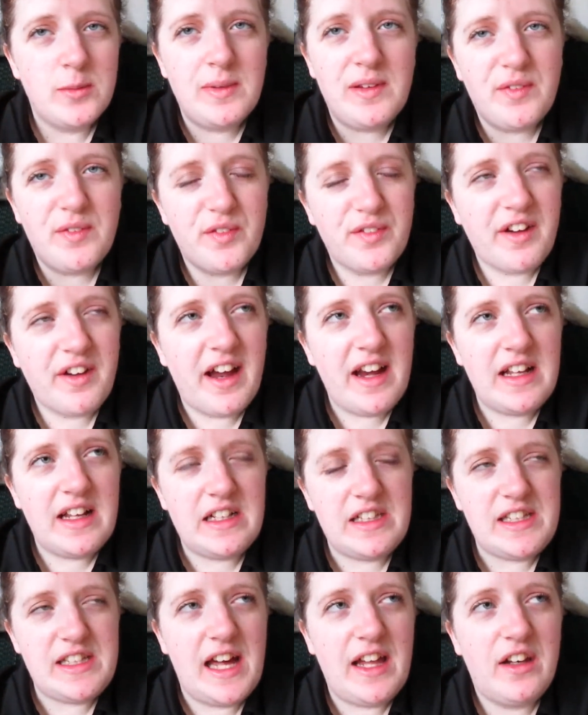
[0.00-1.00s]
me for Friday
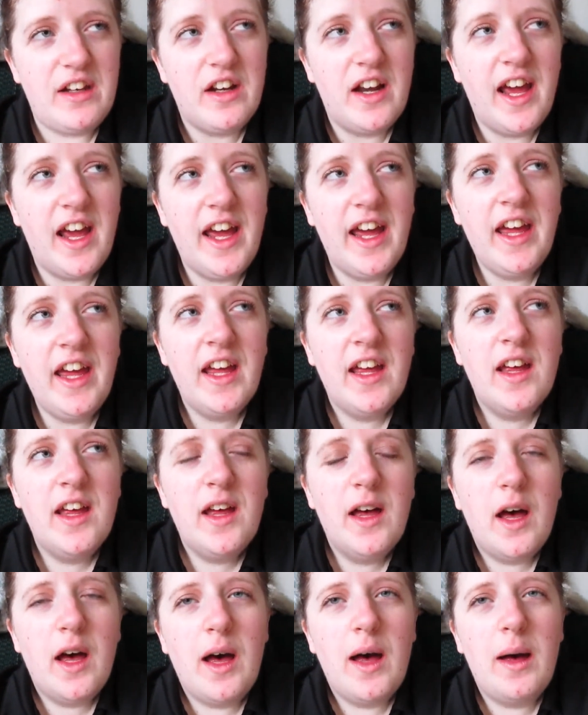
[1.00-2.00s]
and Saturday.
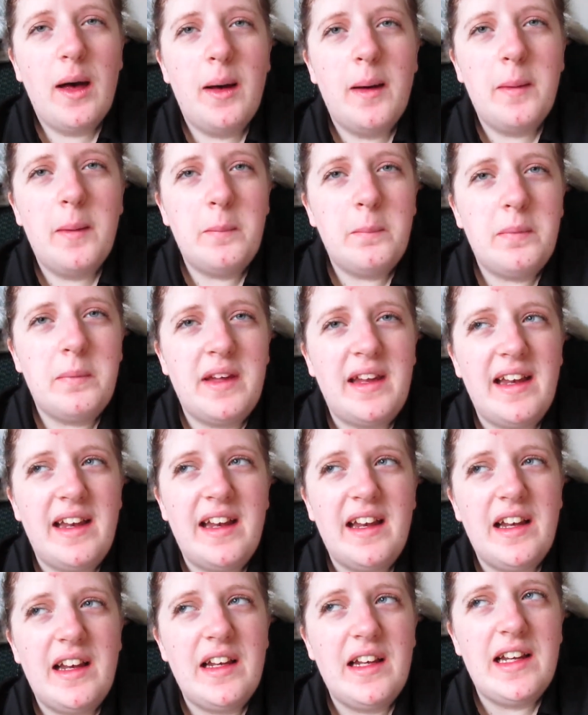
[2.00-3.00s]
Um, but,
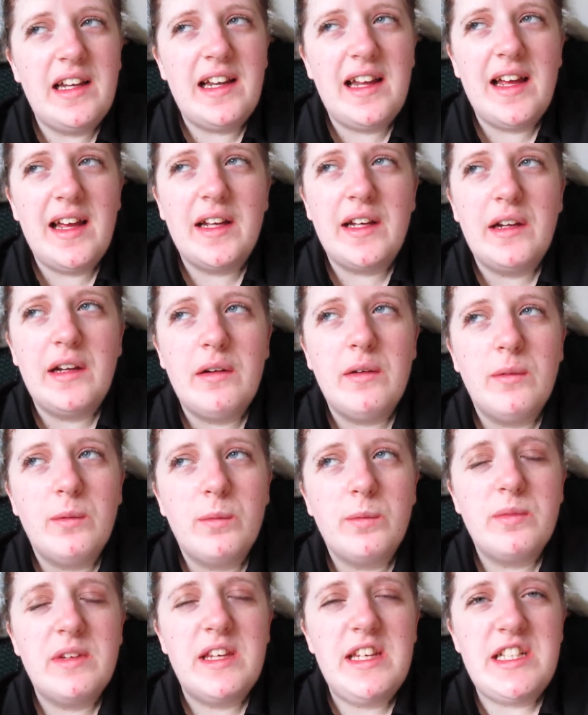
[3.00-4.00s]
you
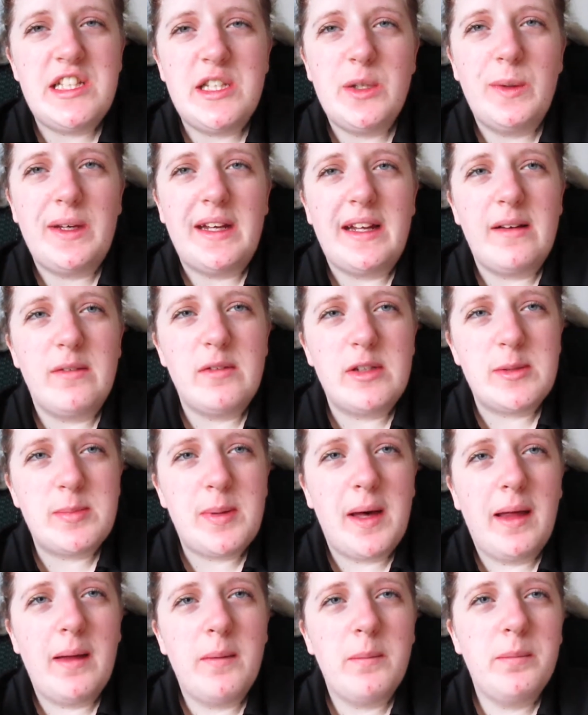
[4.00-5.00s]
know, Easter weekend it was
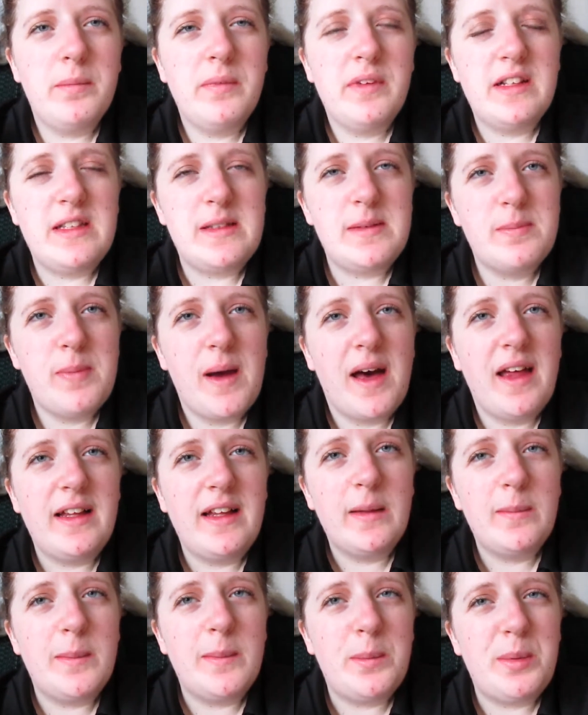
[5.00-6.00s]
probably, it's probably
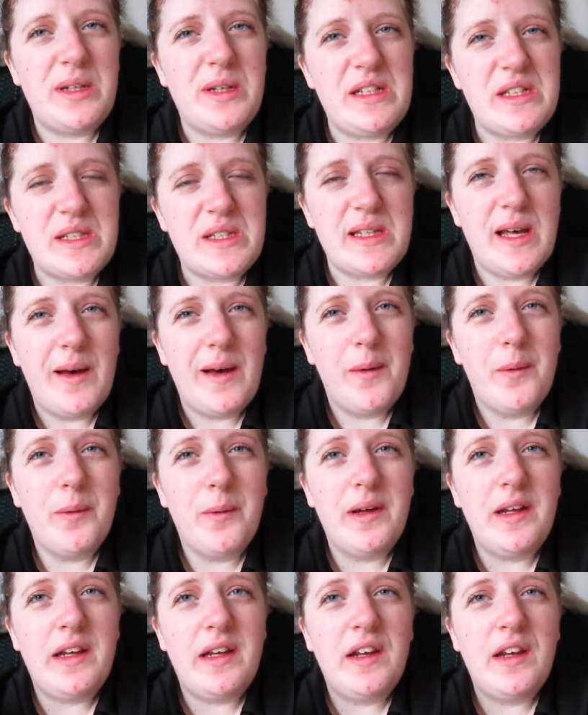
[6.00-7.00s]
going to be pretty slow
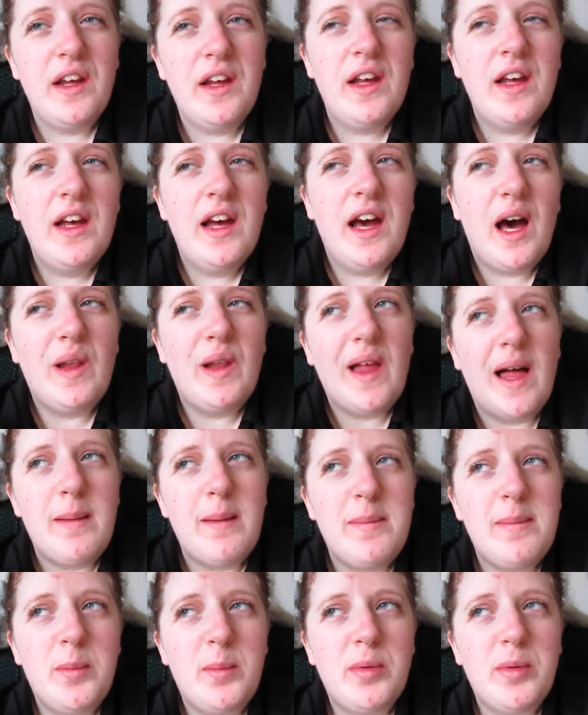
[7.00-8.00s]
and a lot
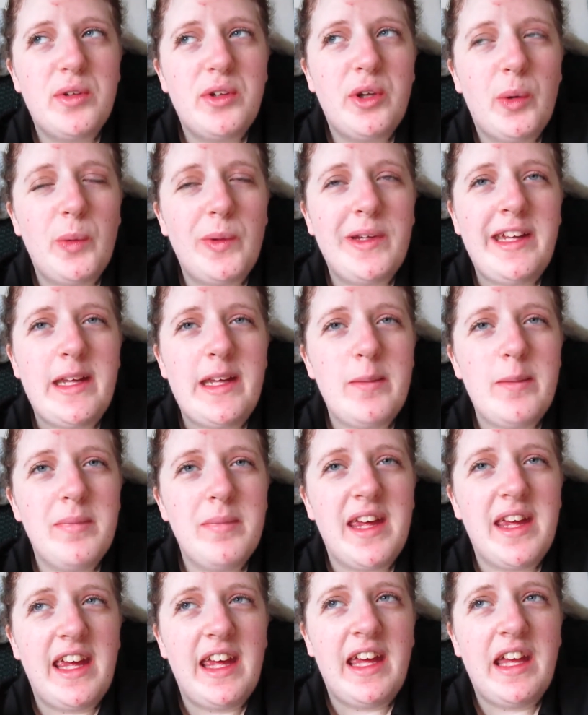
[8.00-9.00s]
of people don't eat
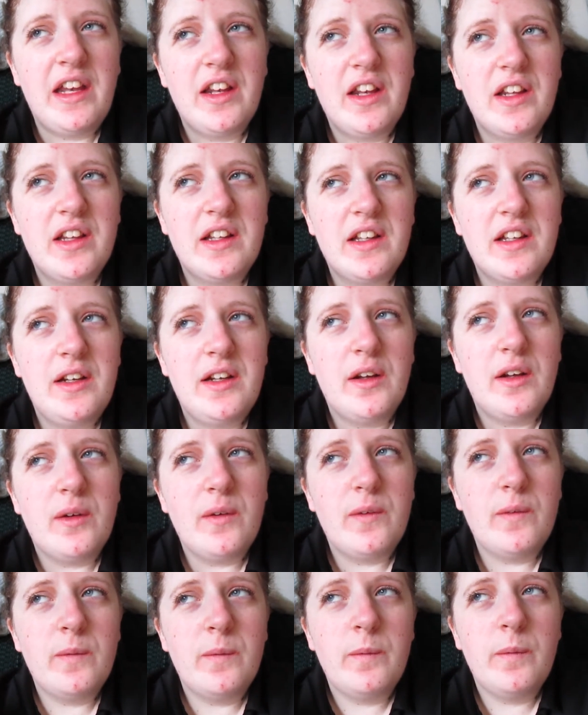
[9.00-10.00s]
meat, you
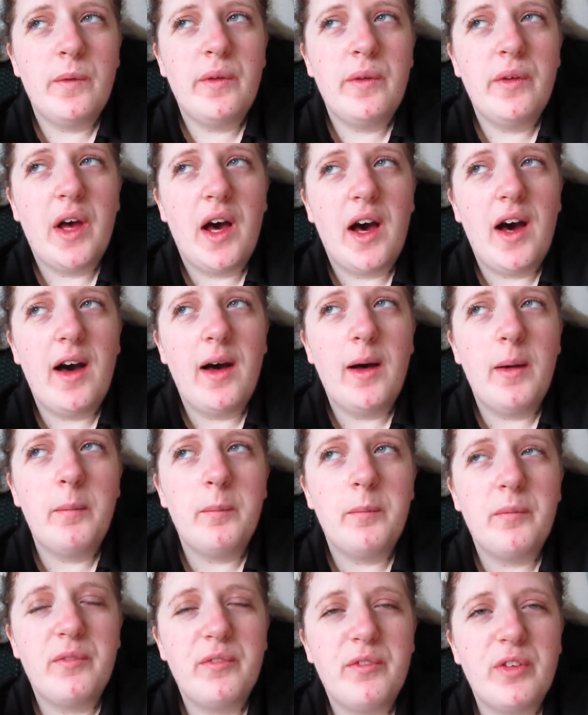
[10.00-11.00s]
know,
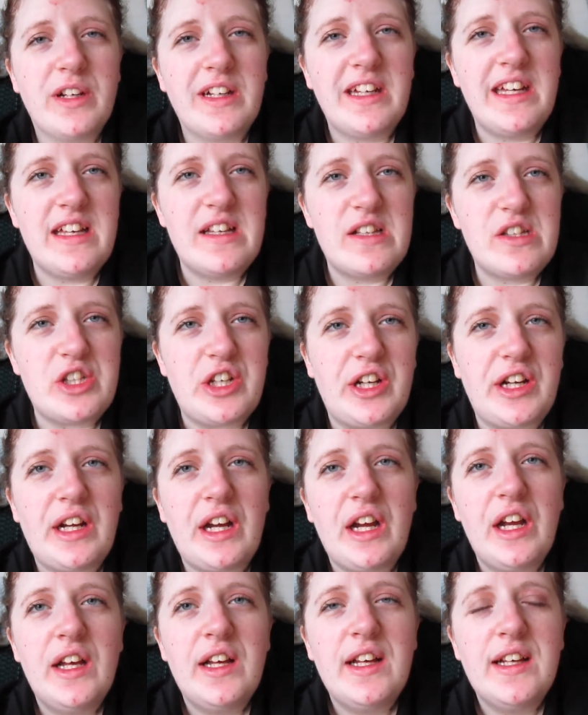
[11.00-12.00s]
um, for Easter.
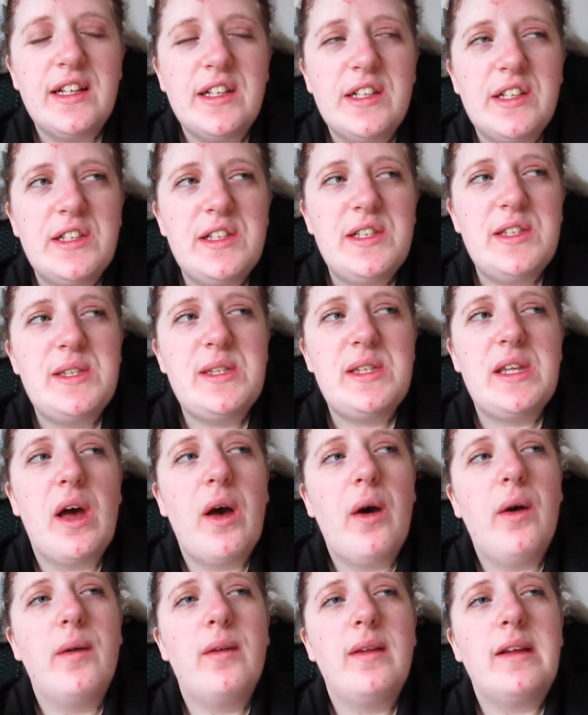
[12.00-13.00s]

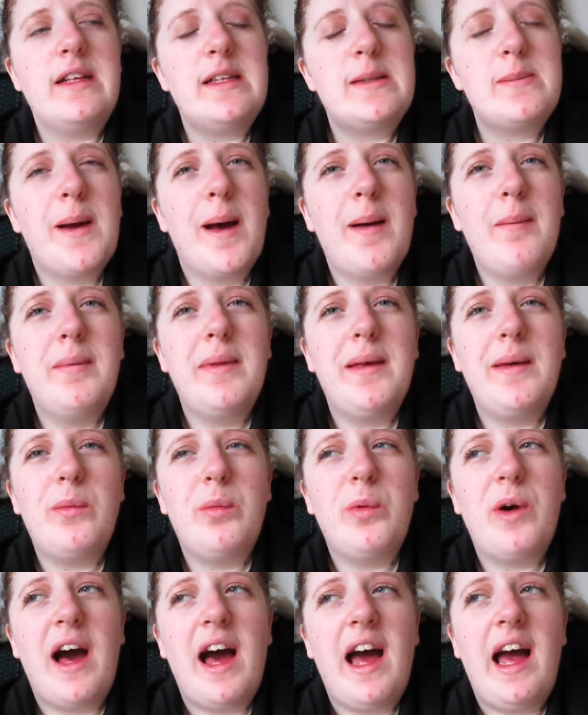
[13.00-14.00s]
So that's probably
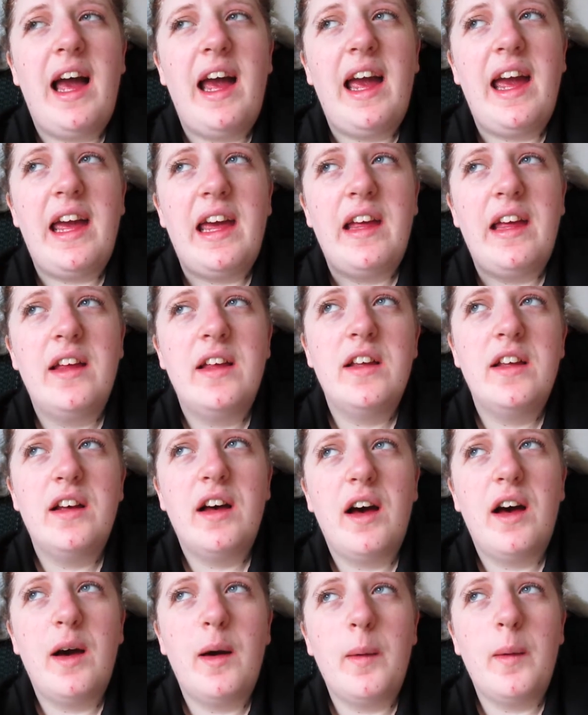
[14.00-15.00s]
why,
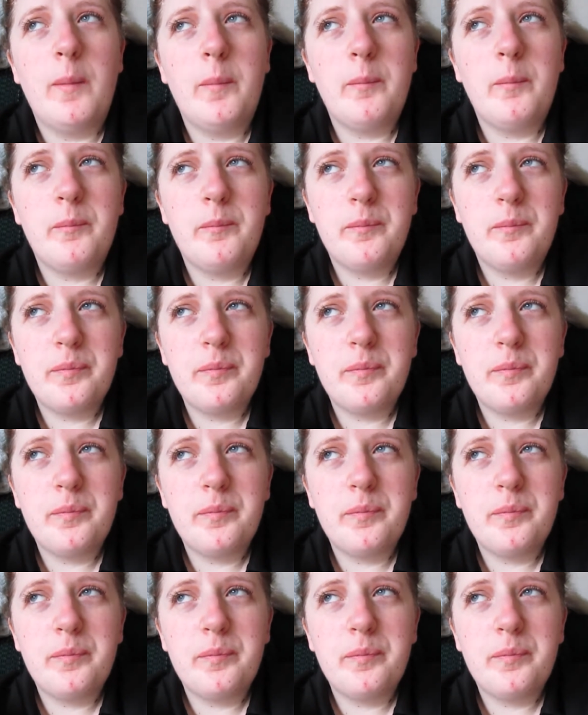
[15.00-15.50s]
um,